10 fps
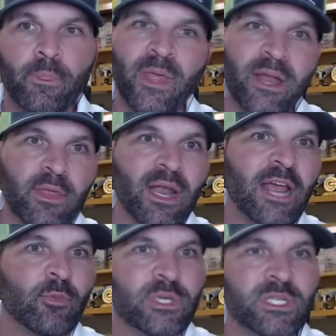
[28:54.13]
Then in the
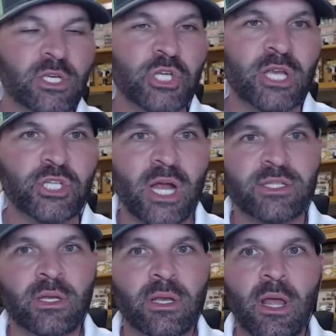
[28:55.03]
9th, we see Jay
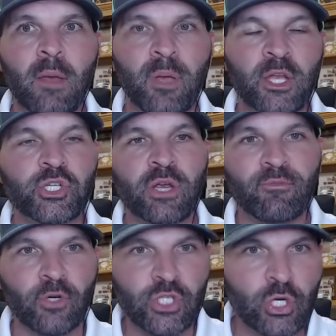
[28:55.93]
Johnson pinch hit
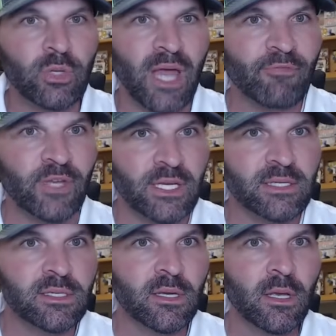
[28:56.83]
for 2
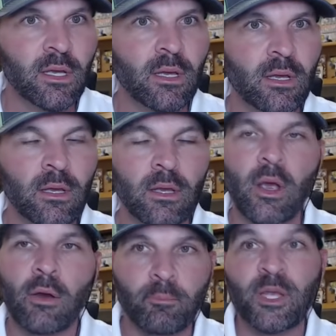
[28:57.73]
lefties,
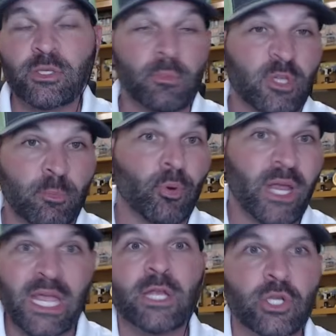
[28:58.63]
to
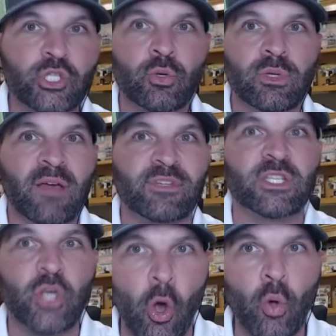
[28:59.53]
bring in 2
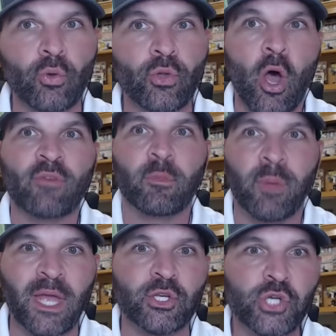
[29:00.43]
lefties cold off the
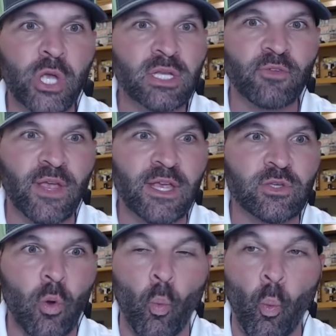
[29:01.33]
bench to
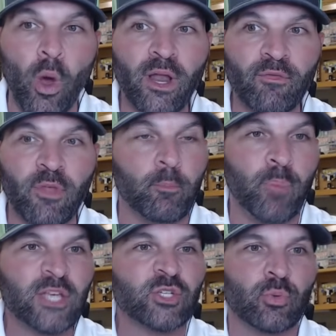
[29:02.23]
face one of the
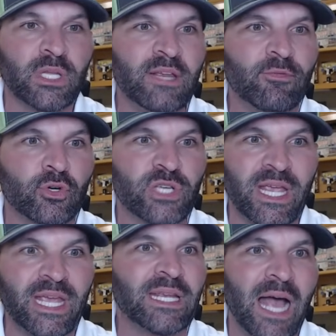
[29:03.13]
best relievers
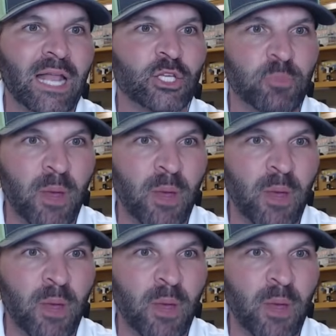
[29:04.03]
in college